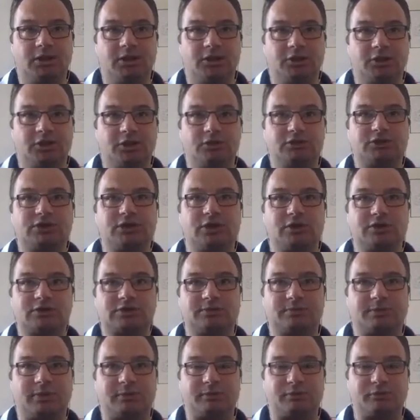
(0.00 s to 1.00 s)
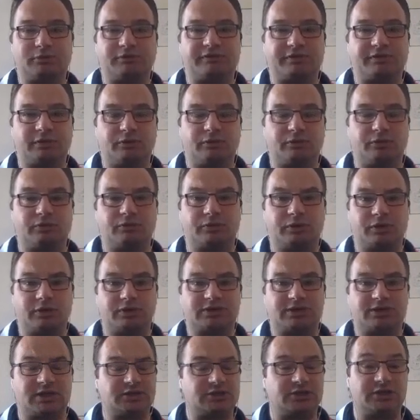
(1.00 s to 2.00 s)
utilizing people within an
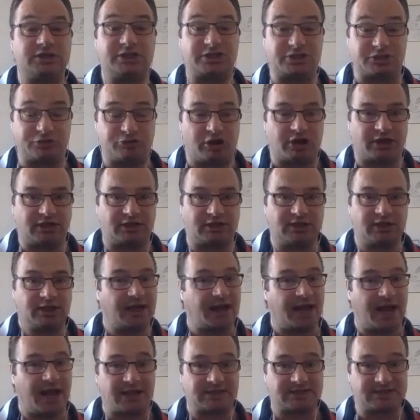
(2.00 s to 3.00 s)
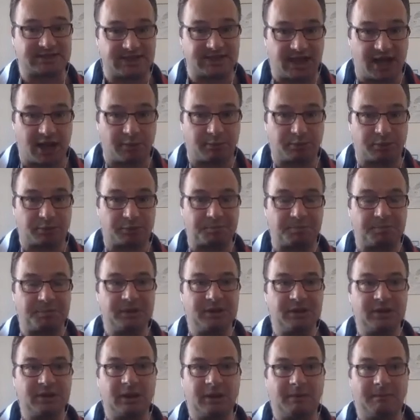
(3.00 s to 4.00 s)
organization is great. It has to happen.
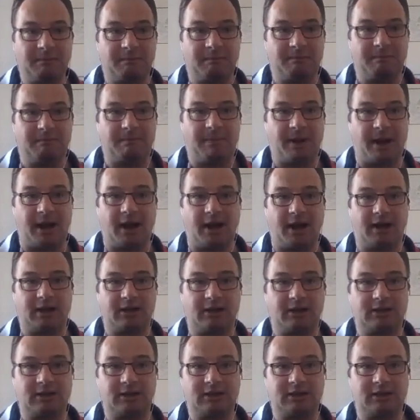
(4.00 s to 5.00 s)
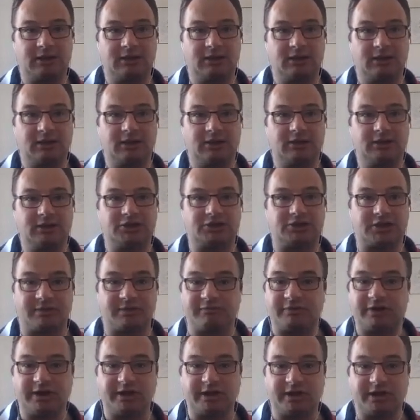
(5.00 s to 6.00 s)
But
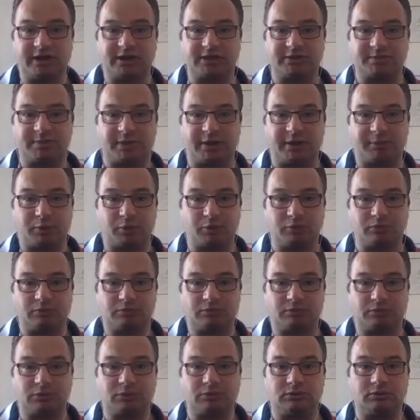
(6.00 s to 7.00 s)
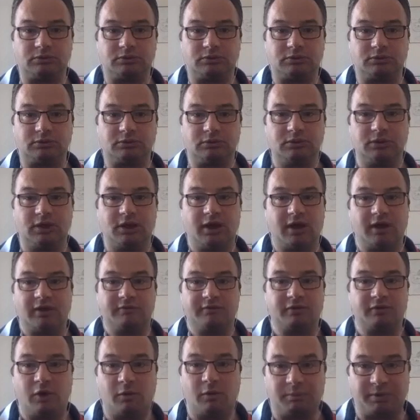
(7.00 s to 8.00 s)
generally, these people
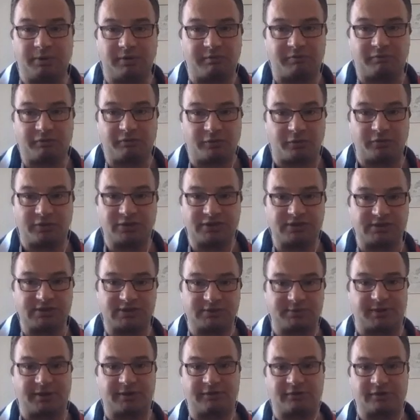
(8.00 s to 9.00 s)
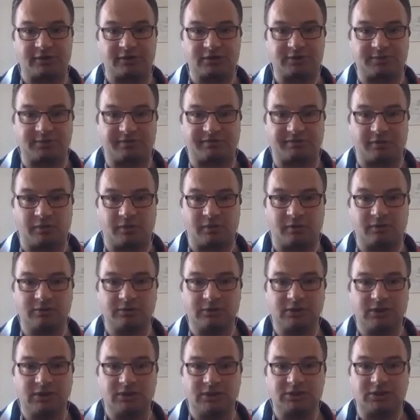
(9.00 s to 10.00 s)
have not been through this experience before.
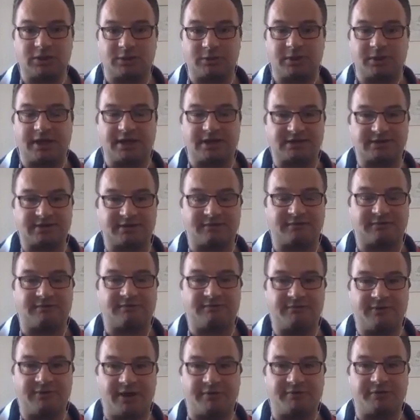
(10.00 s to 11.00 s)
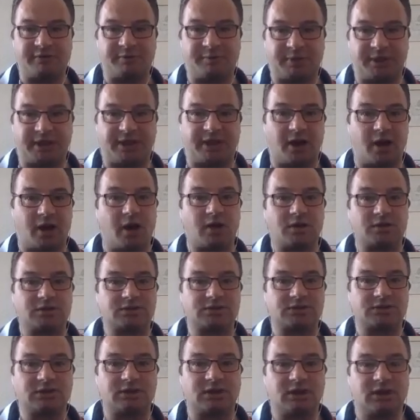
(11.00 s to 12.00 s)
So it's a very big
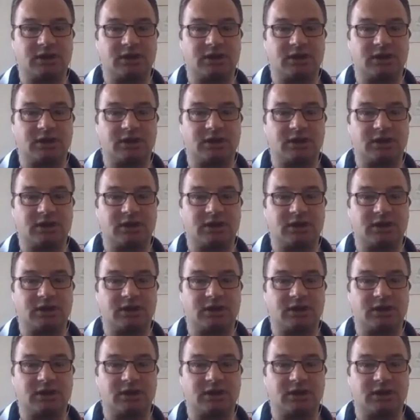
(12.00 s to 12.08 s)
ask.